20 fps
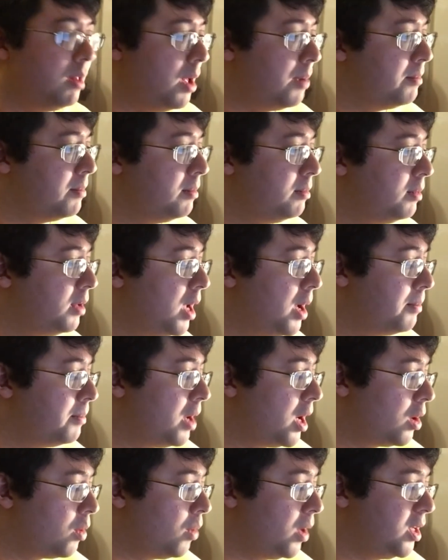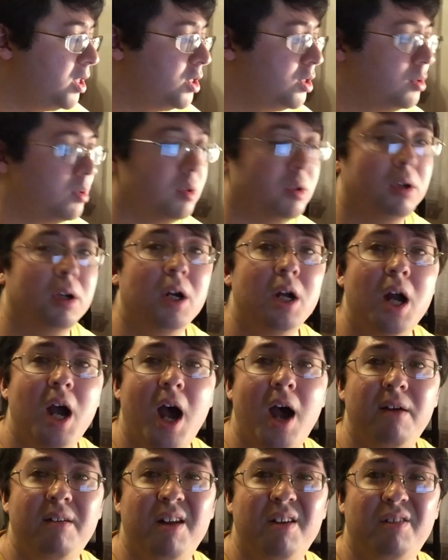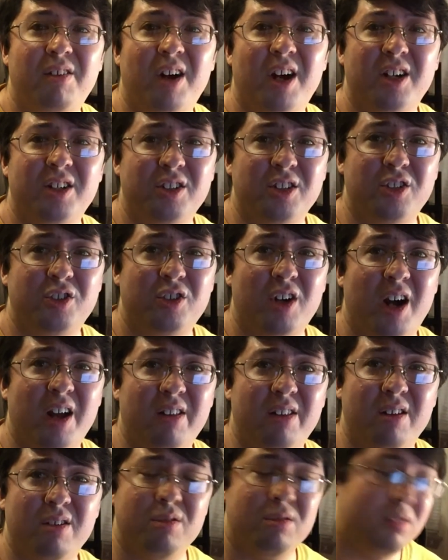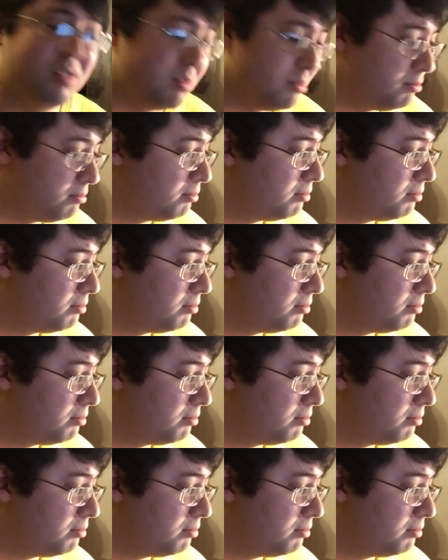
I'm not quite sure. I never actually tried those.